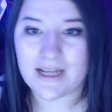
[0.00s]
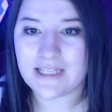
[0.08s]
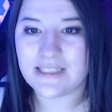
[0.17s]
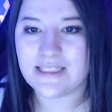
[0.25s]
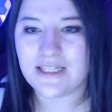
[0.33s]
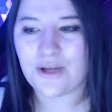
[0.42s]

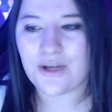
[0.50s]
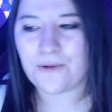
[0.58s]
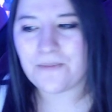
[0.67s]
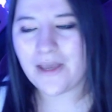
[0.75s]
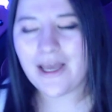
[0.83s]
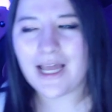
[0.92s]
because
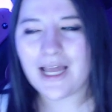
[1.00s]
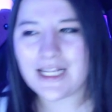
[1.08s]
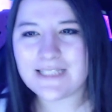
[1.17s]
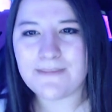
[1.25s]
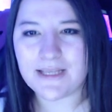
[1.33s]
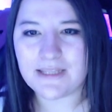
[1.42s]
at
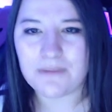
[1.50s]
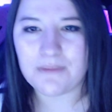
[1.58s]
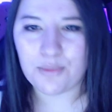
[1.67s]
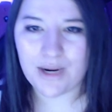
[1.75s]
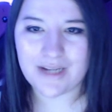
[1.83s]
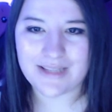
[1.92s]
least make them aware